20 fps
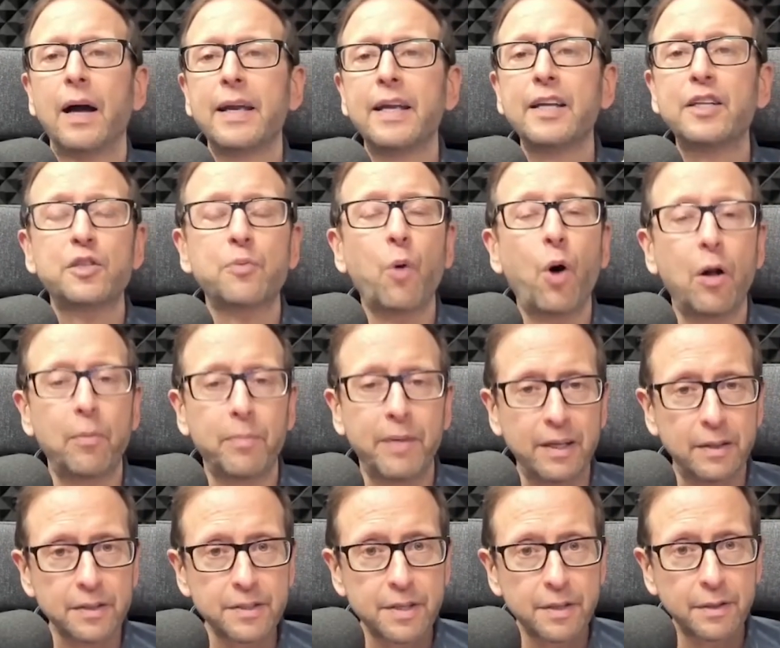Eat small
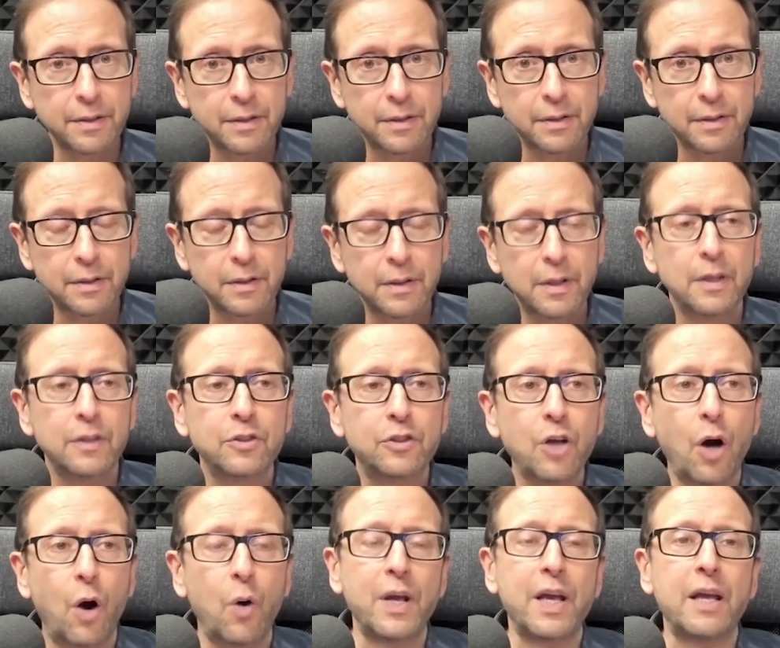meals.
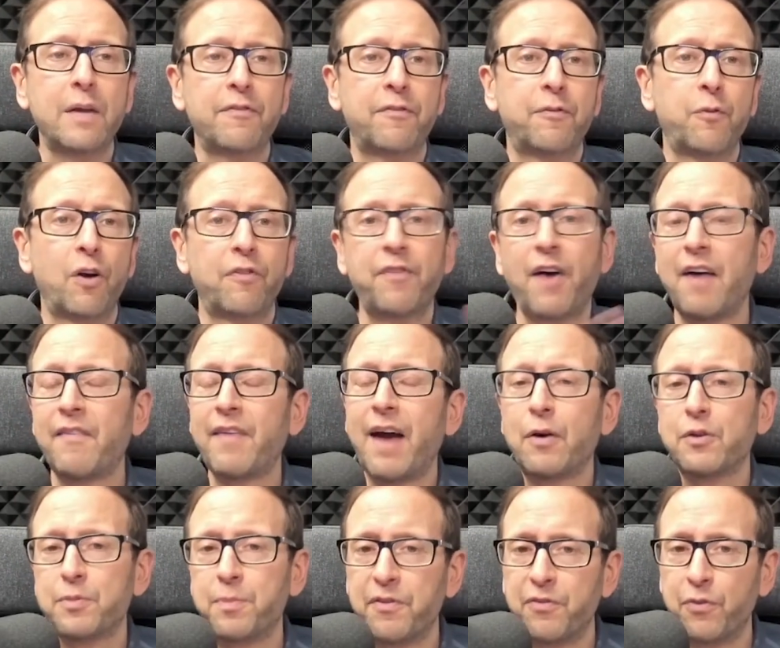Don't eat 4 or 5
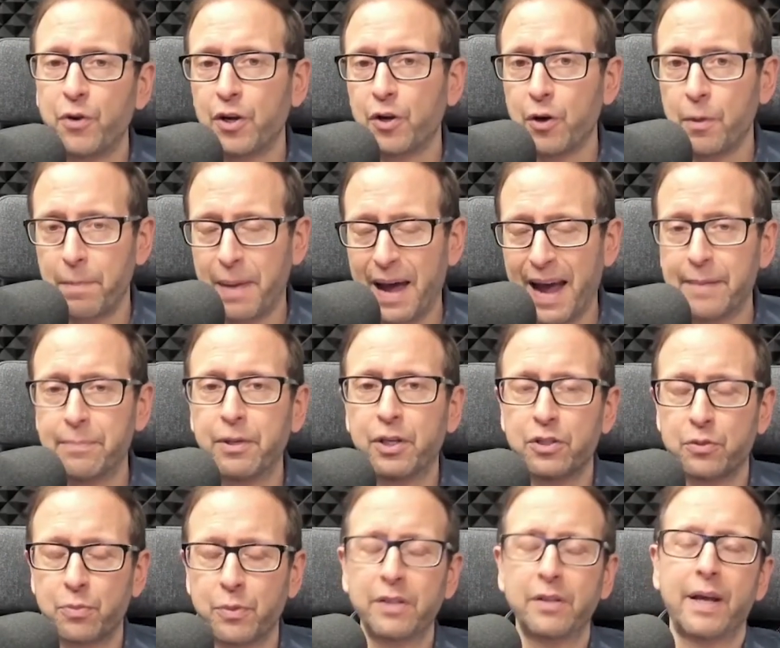hours before you go to bed
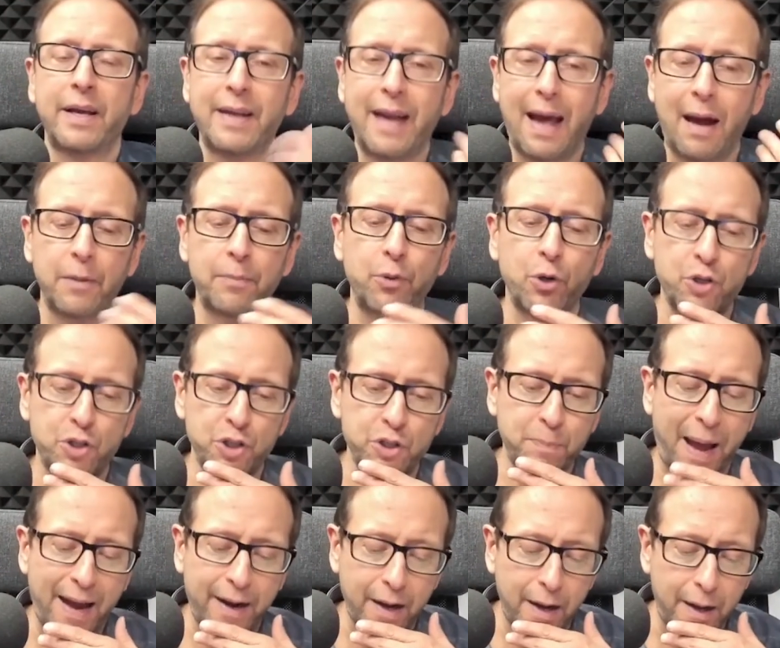because when you lay down, it pushes
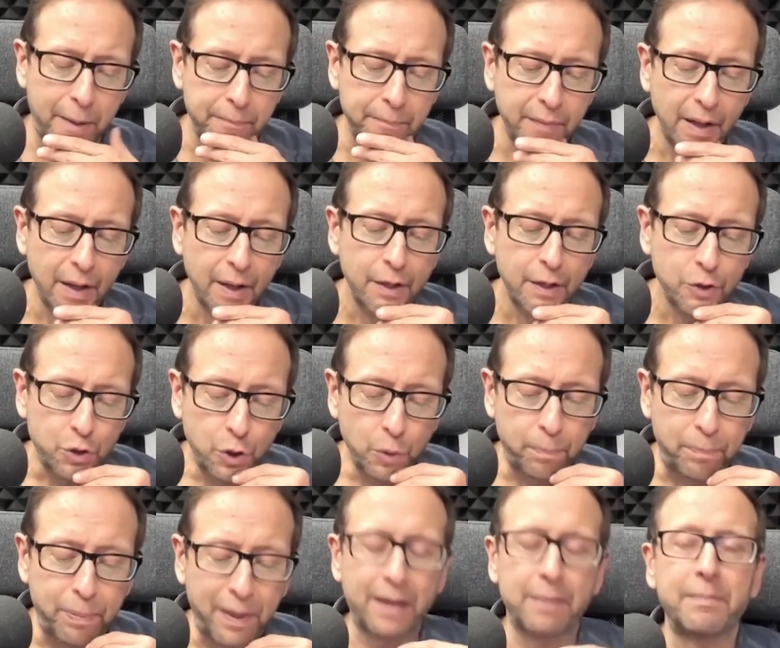back up. Too
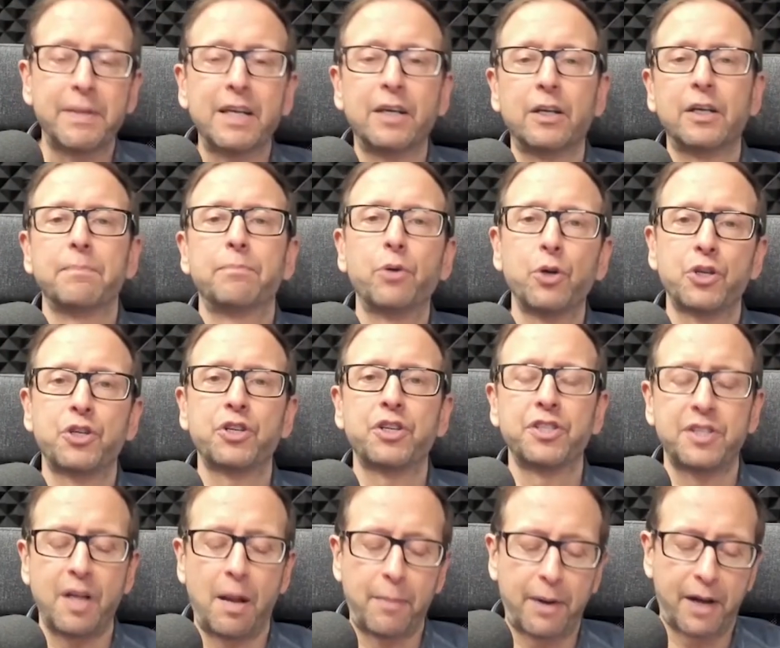big a meal can push the
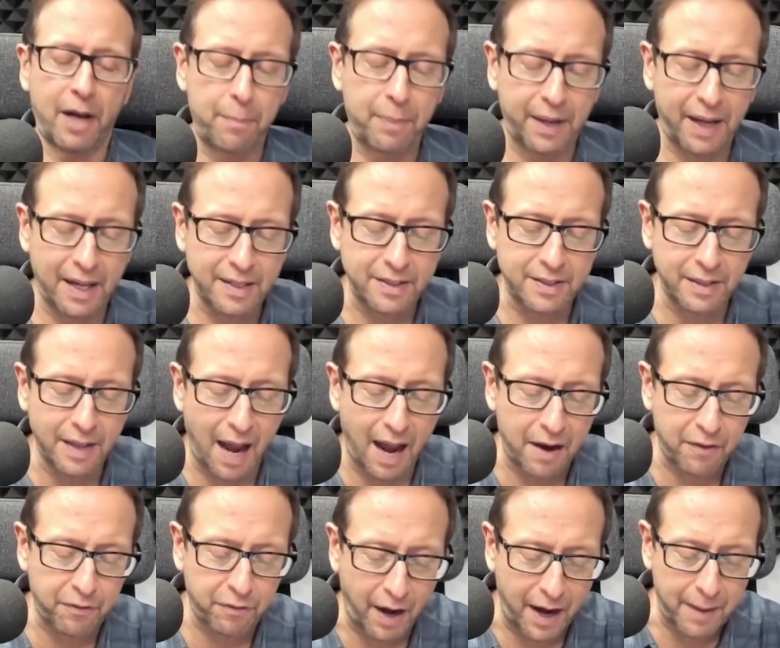stomach up against the
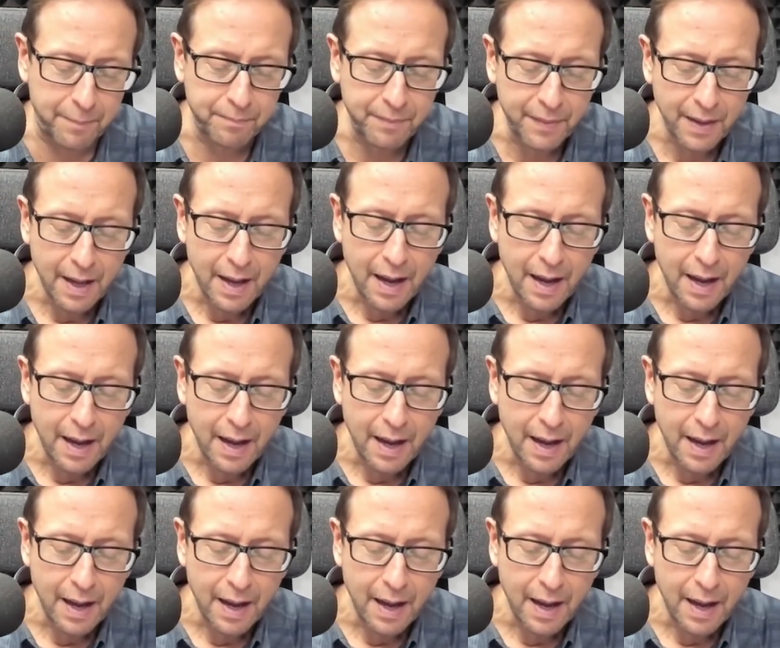diaphragm.